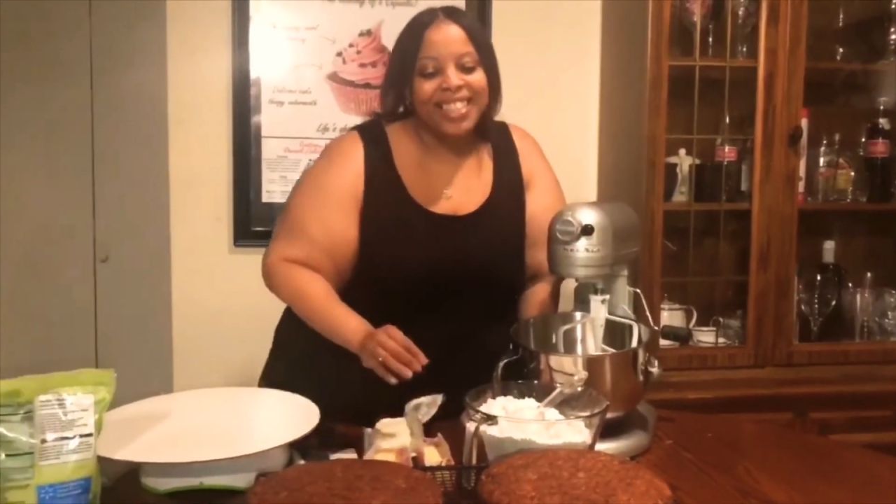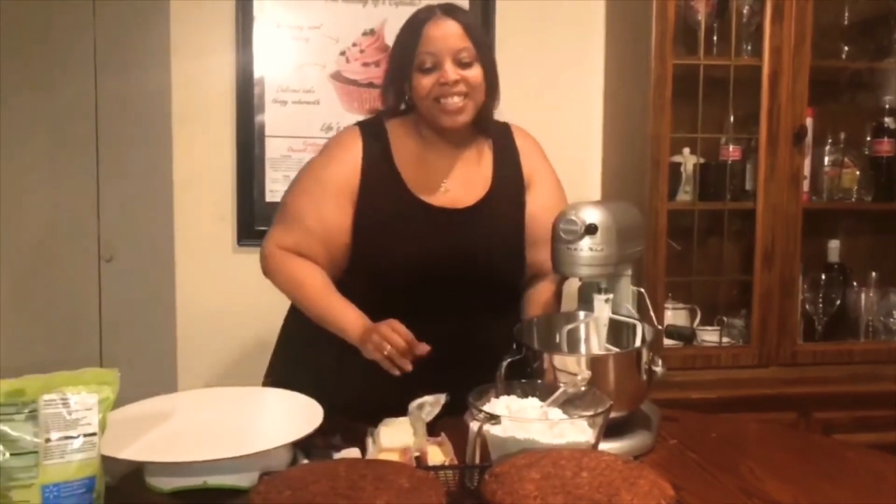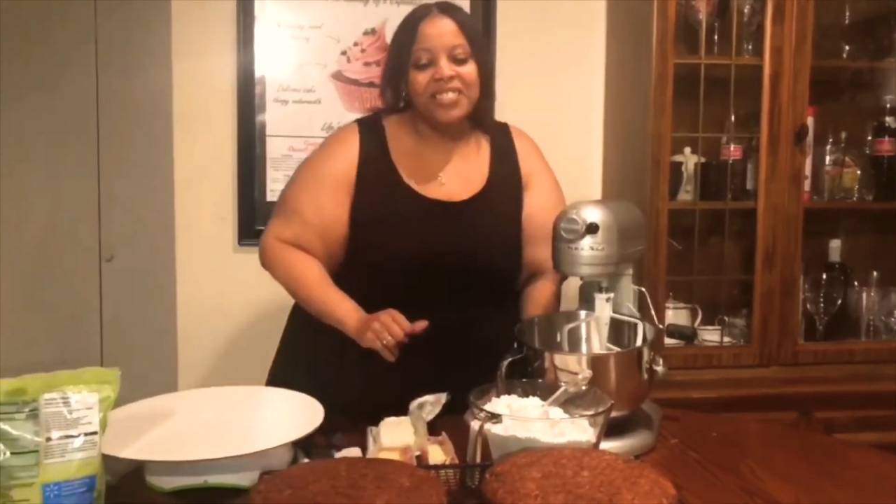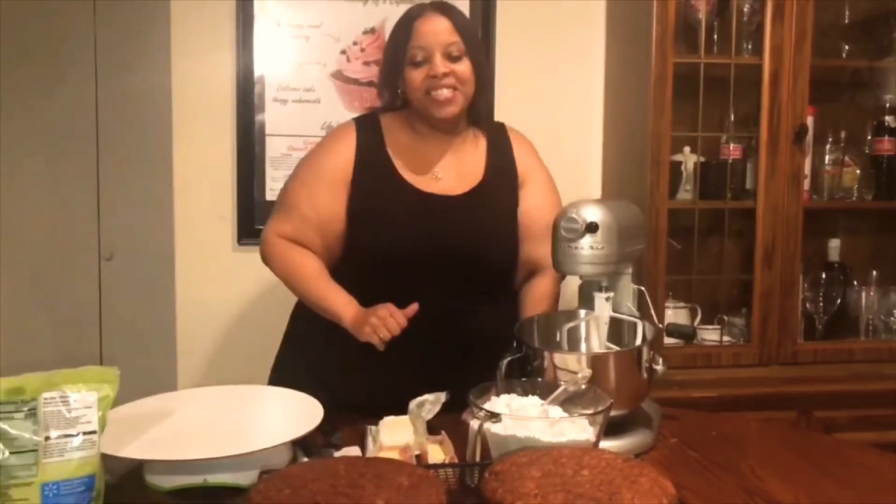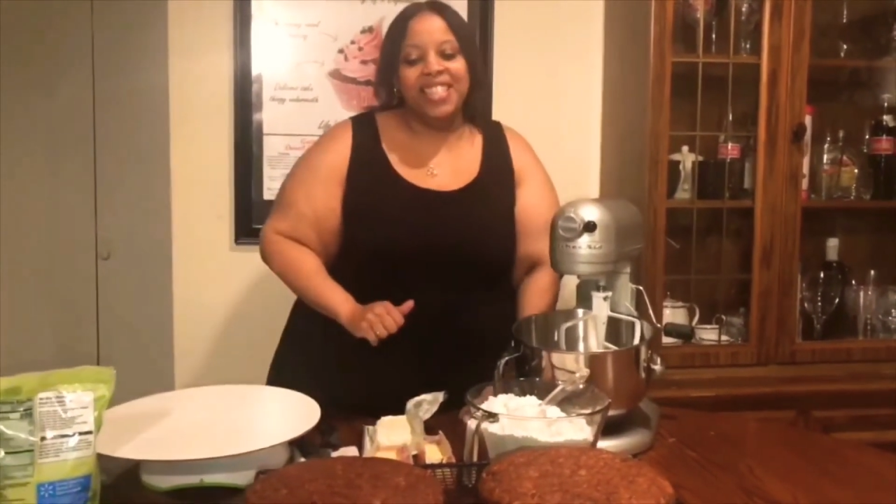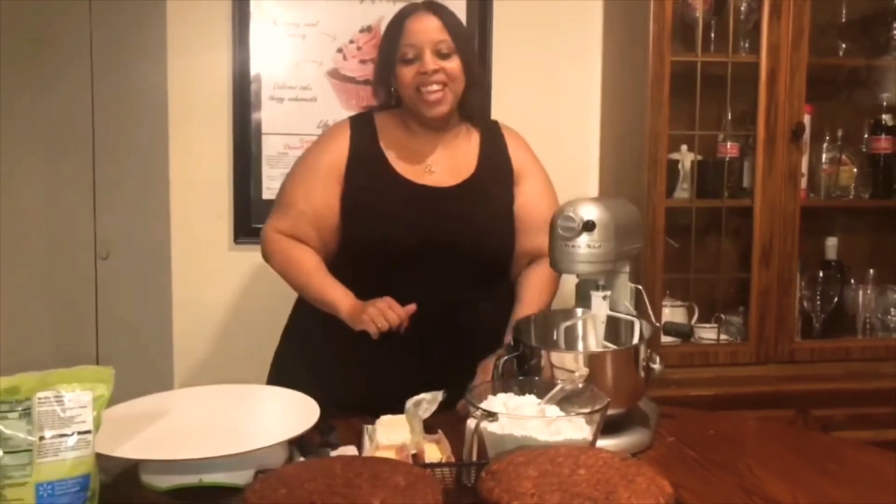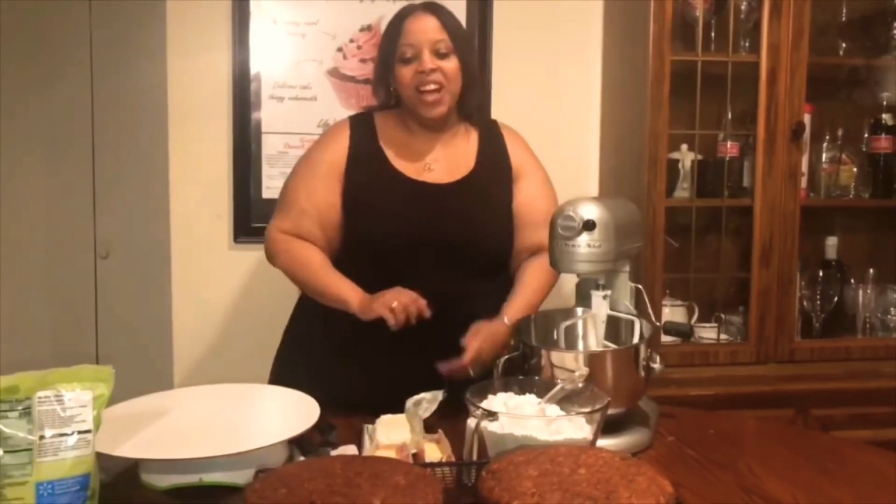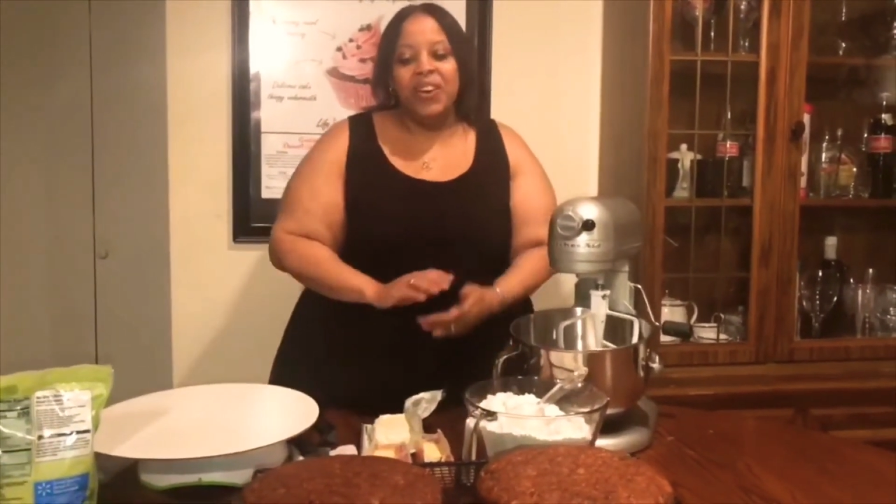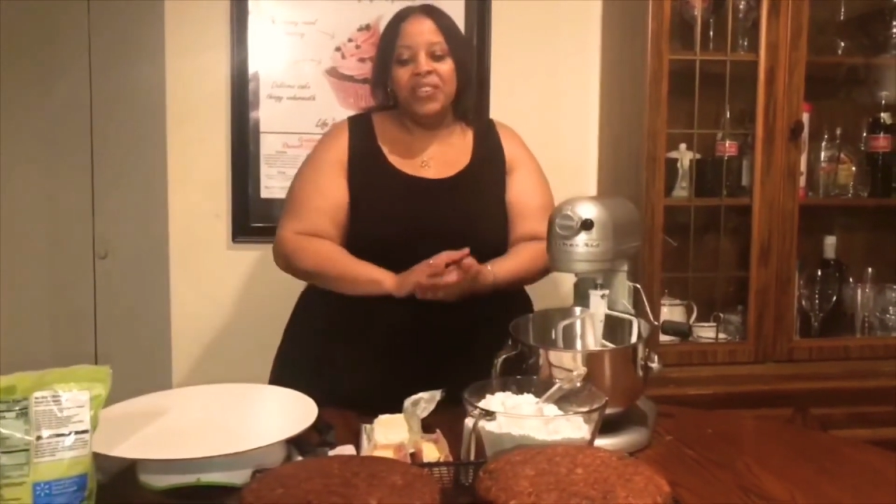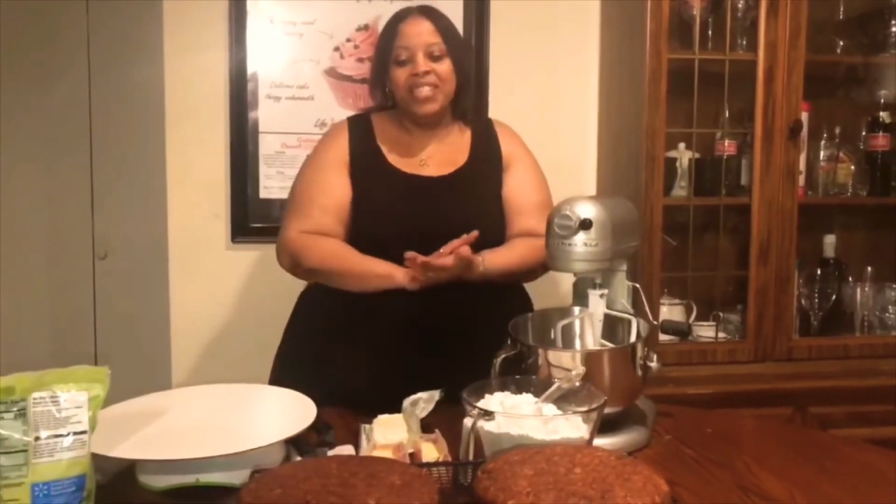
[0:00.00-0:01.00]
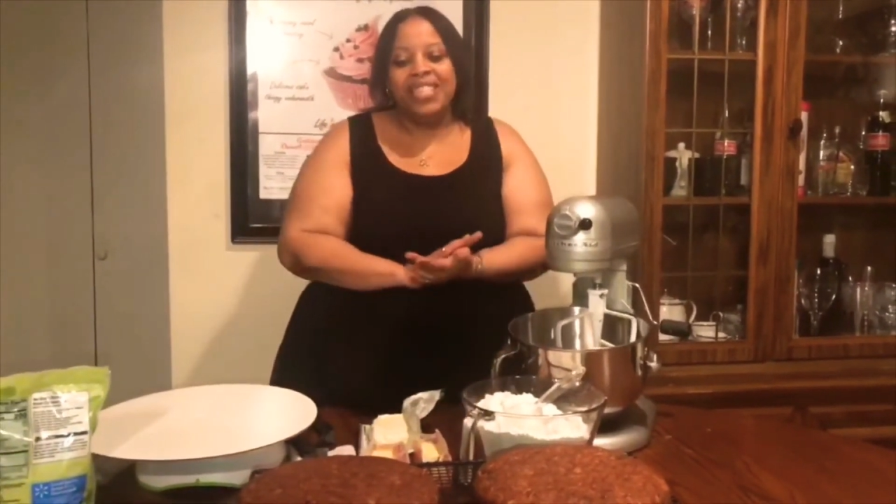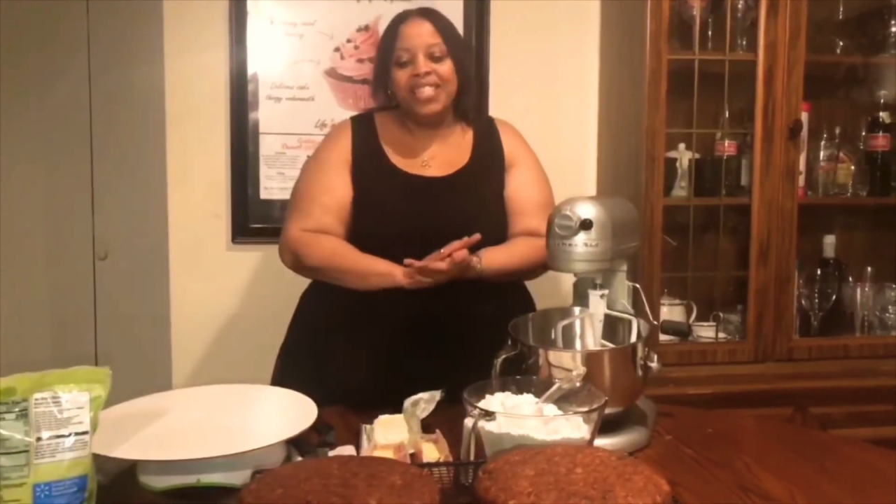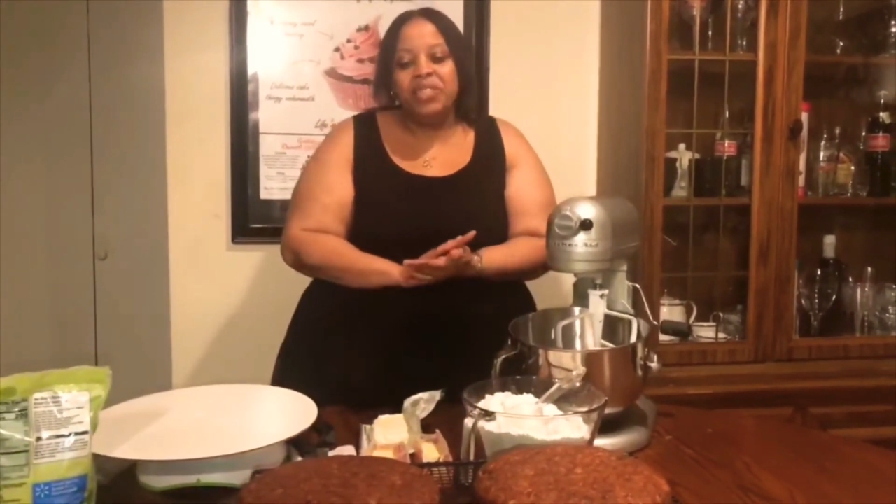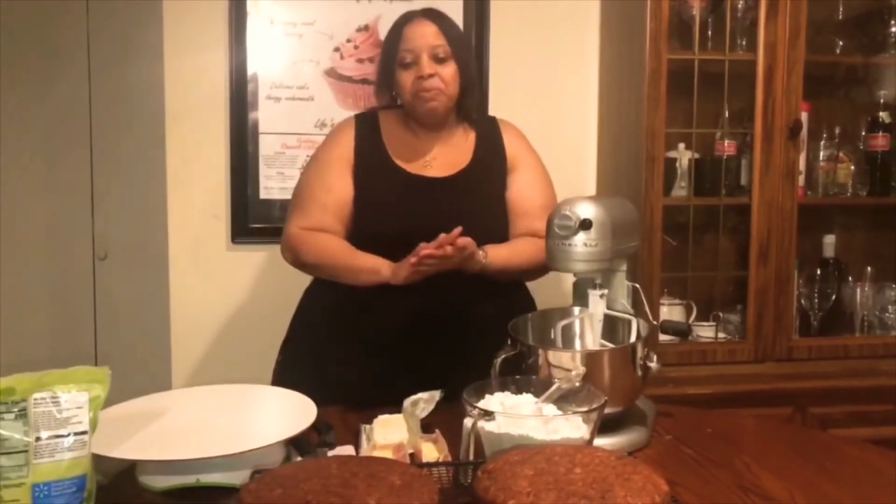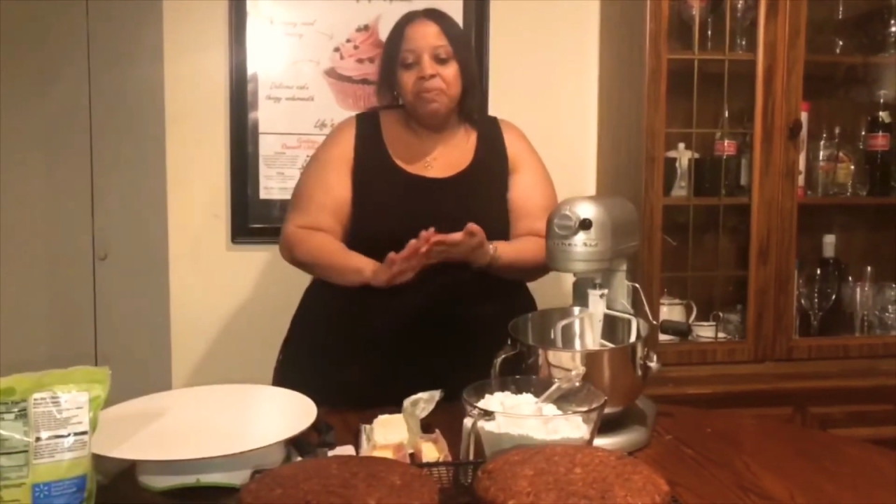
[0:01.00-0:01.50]
You see how it's a
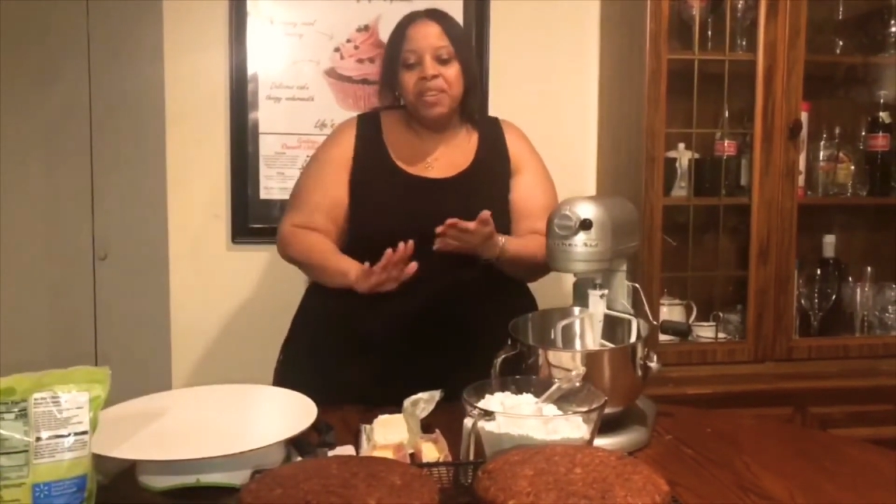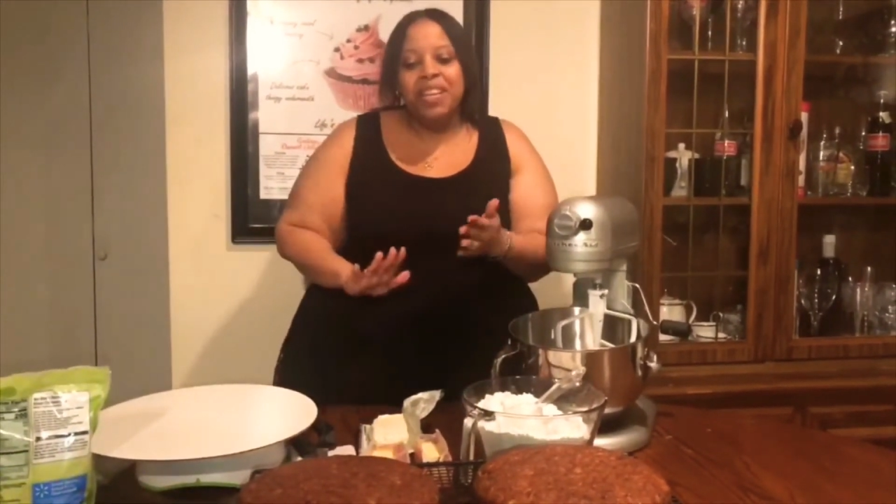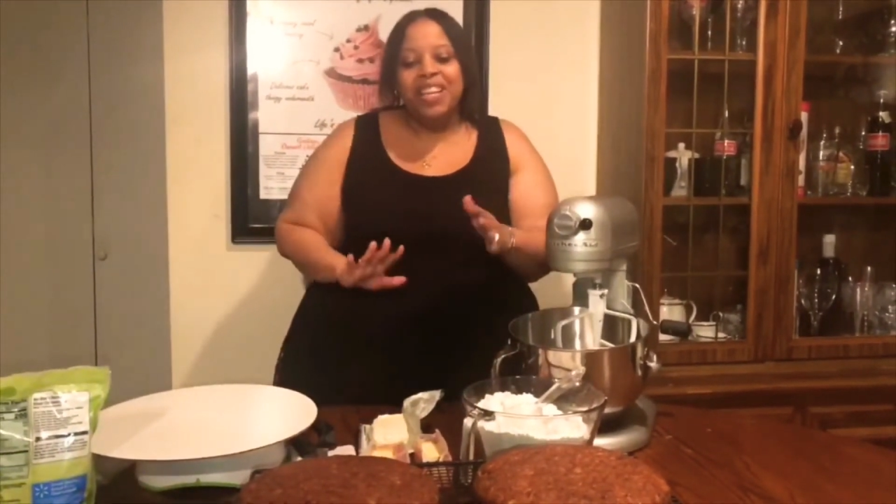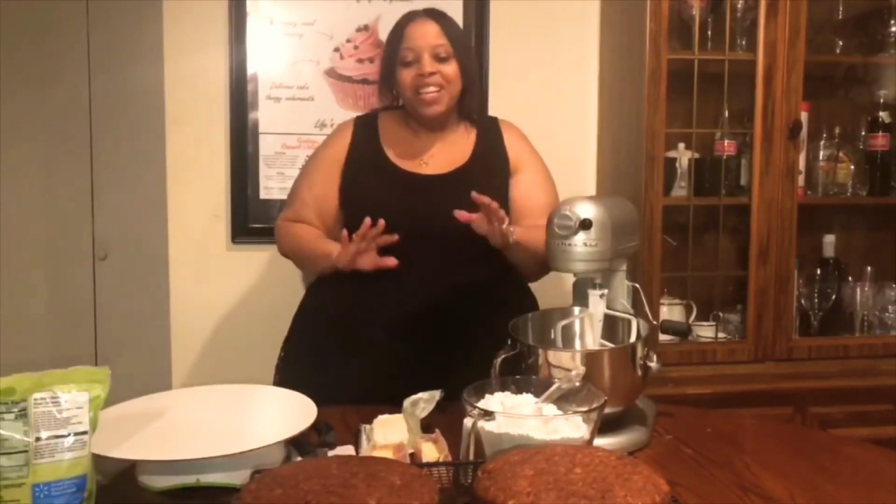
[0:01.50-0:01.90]
little bit